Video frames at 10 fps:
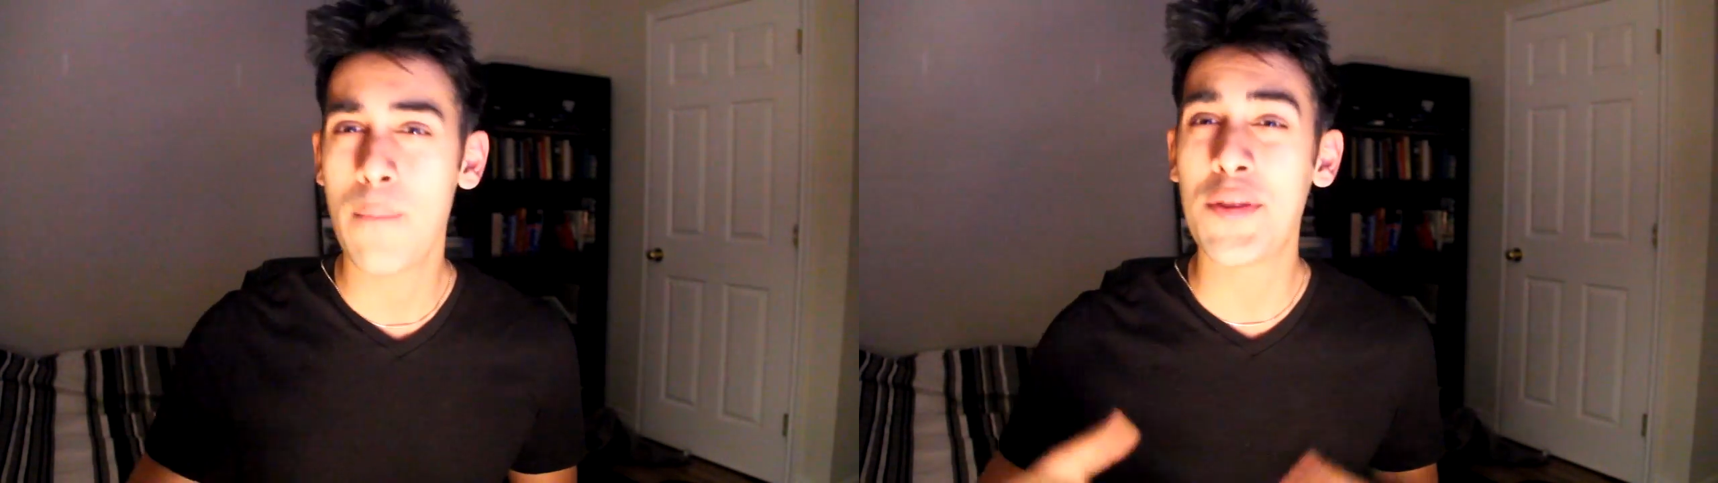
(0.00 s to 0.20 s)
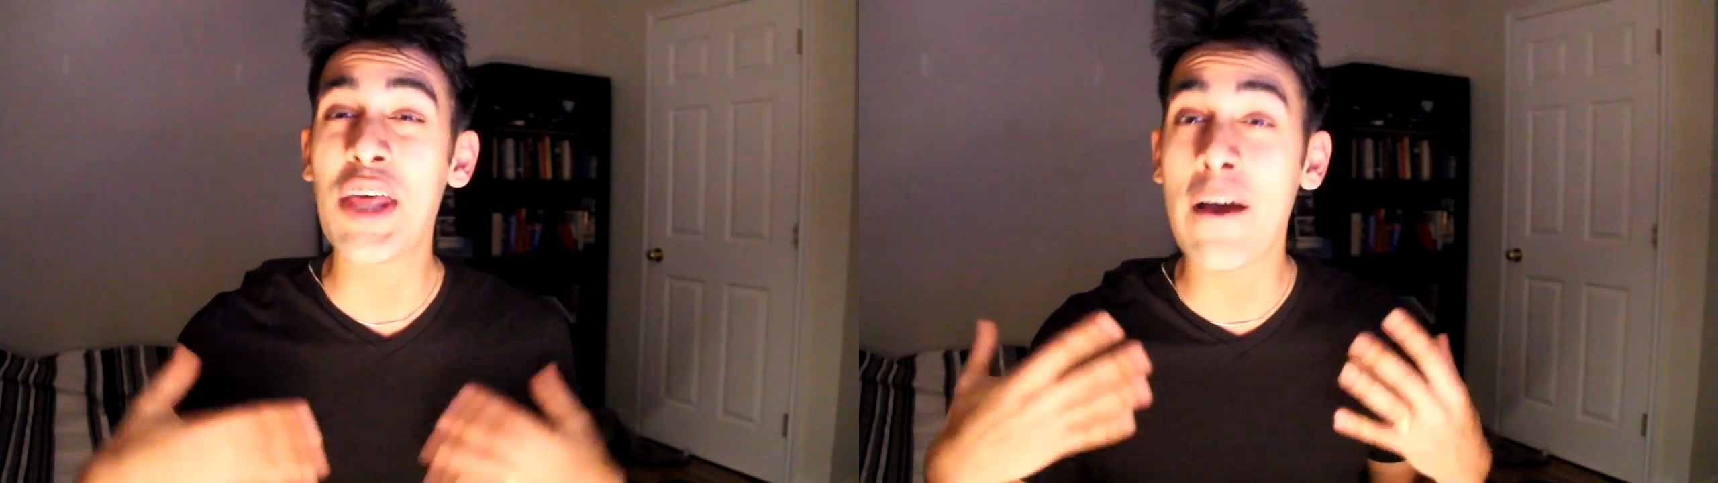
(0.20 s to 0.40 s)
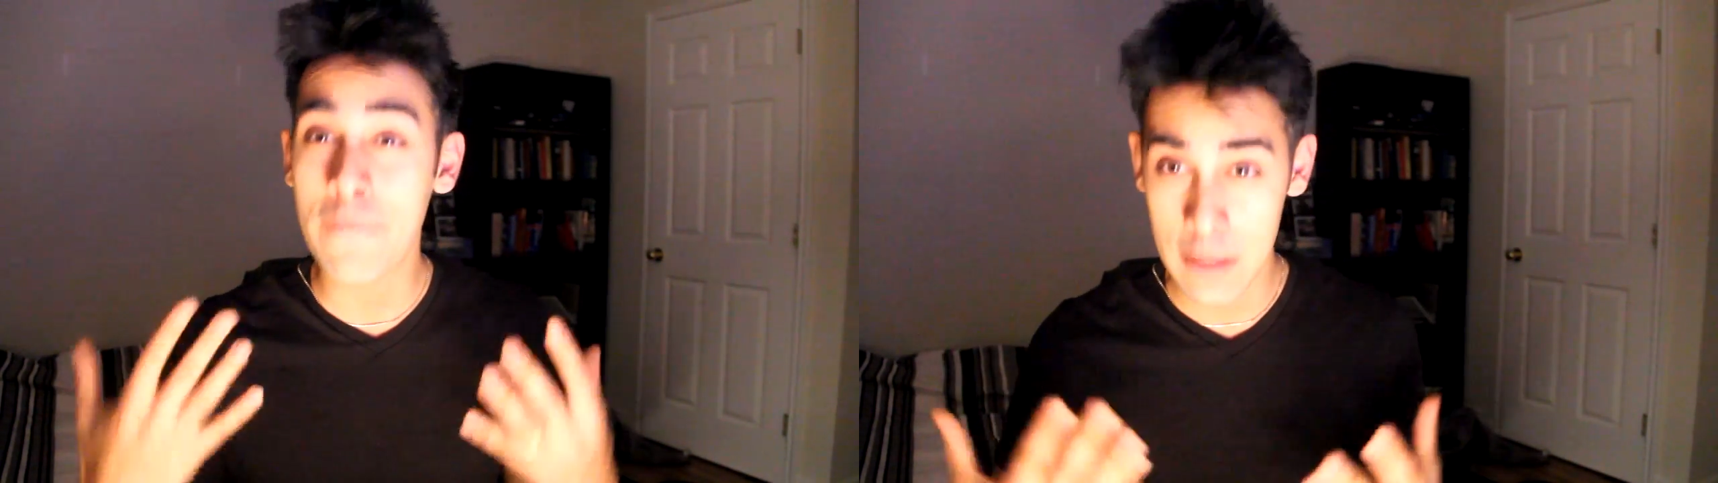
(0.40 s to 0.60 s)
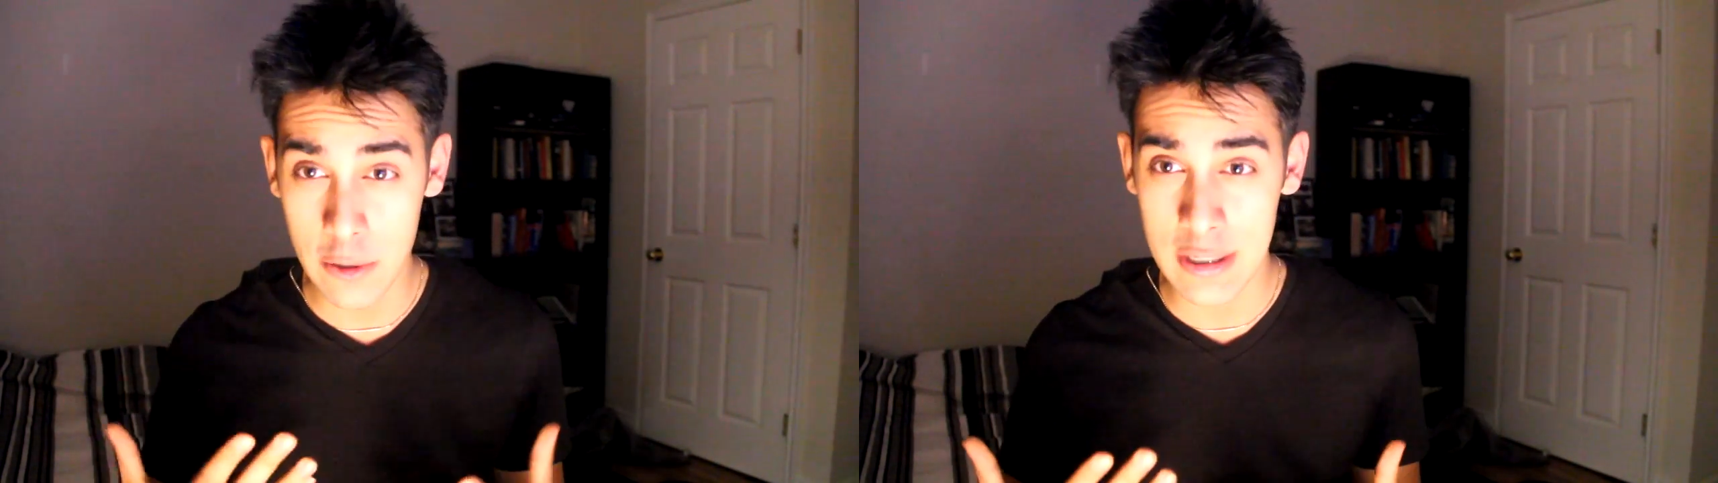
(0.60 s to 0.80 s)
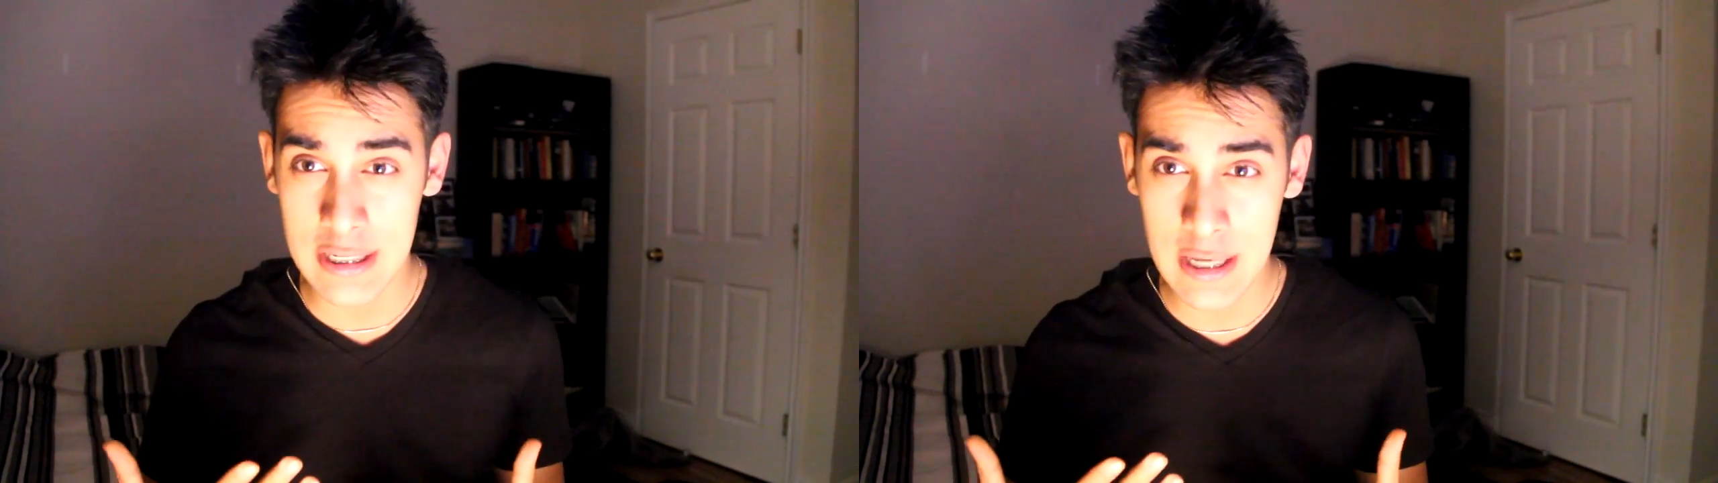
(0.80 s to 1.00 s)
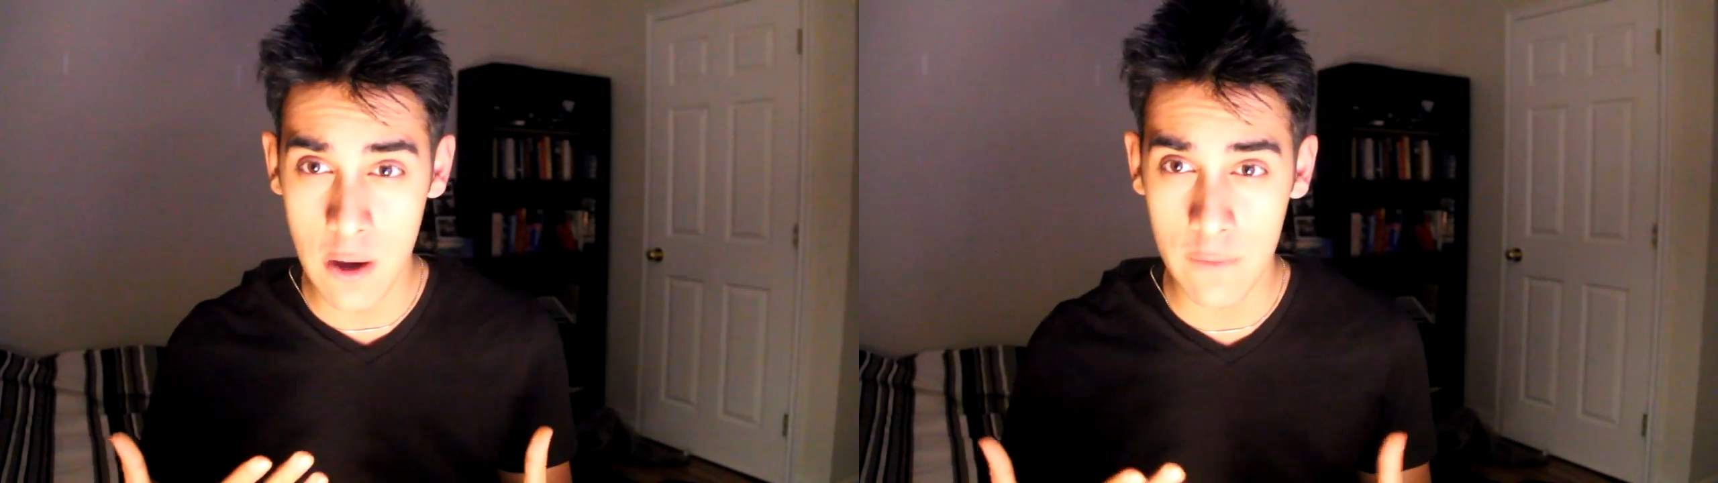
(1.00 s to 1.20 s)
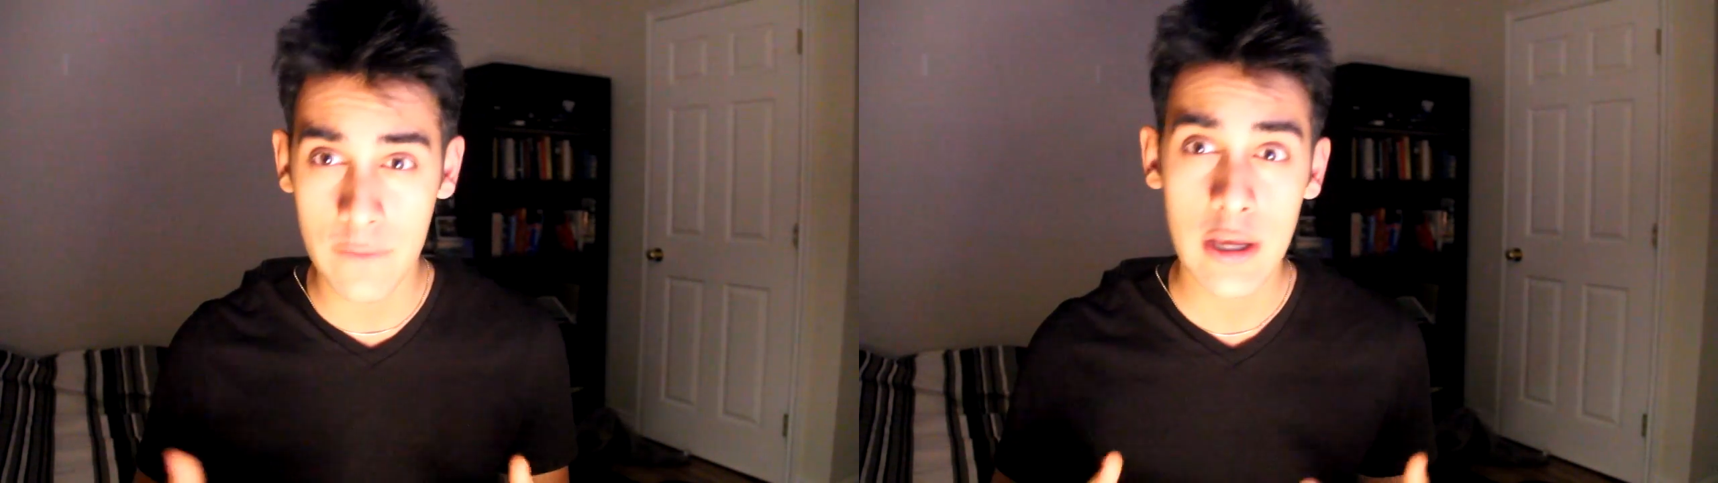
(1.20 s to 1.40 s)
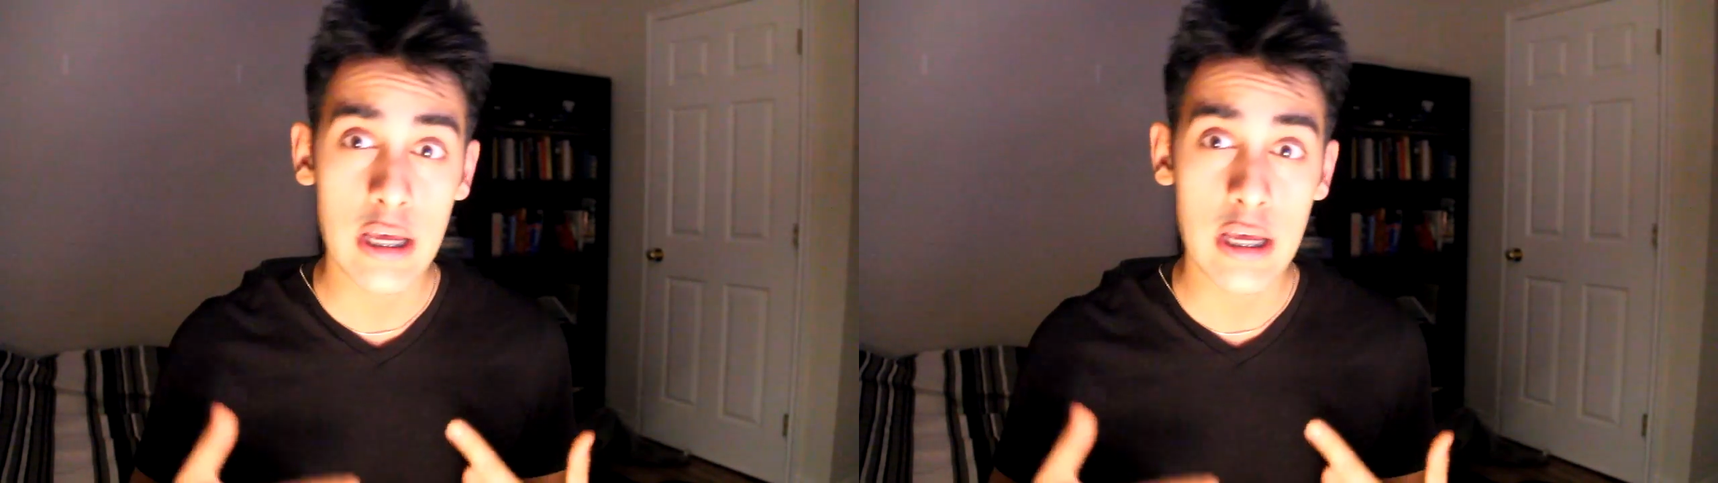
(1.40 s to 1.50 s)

but that fear itself